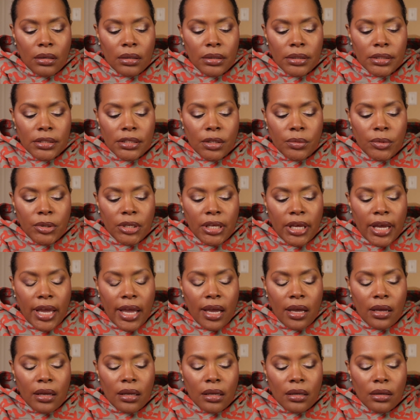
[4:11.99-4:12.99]
So we
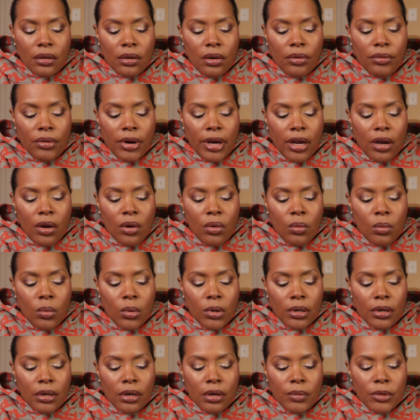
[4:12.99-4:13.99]
got
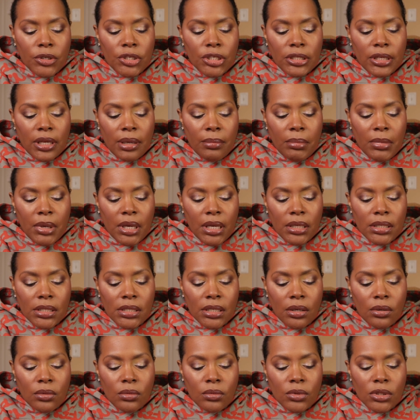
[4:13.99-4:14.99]
Groundwork, which is a
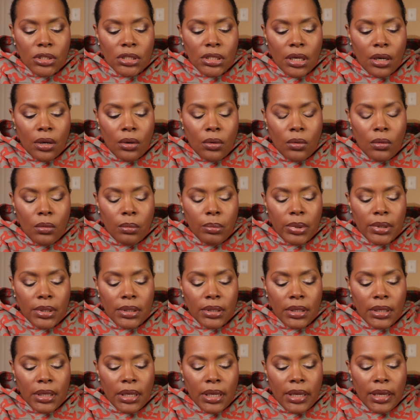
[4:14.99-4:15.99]
mid-tone taupe.
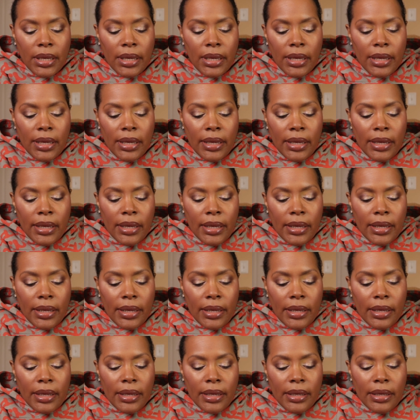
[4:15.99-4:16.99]

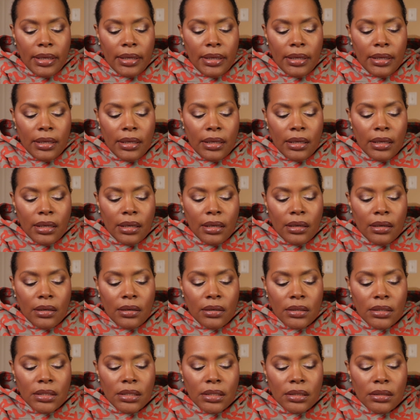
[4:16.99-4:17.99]

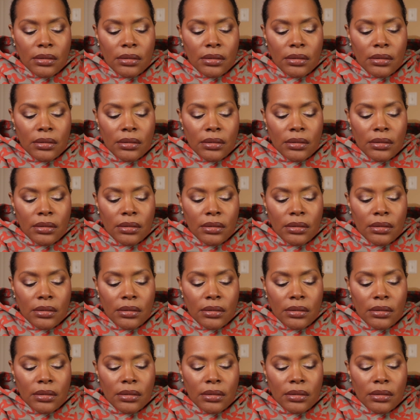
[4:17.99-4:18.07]
And